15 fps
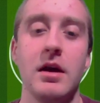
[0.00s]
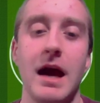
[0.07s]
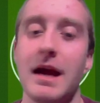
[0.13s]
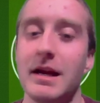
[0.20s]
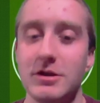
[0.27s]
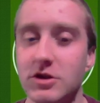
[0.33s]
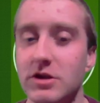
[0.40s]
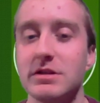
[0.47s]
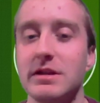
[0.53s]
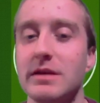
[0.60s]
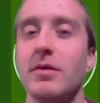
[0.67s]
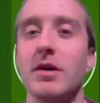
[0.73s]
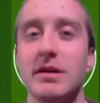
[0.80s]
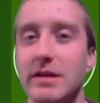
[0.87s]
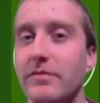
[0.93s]
and it just seemed
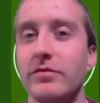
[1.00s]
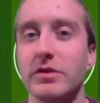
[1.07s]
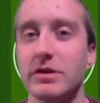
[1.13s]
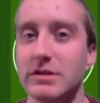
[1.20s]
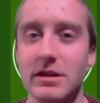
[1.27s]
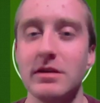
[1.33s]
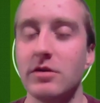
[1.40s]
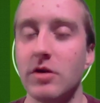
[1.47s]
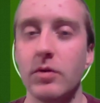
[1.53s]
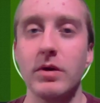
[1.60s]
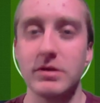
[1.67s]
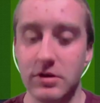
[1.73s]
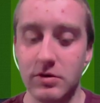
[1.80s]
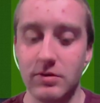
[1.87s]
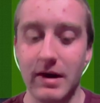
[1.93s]
like Netflix didn't know
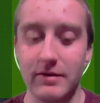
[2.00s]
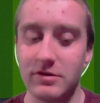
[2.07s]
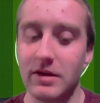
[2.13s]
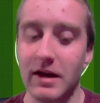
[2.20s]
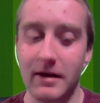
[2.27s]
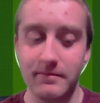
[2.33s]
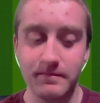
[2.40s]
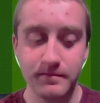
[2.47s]
what to do after that.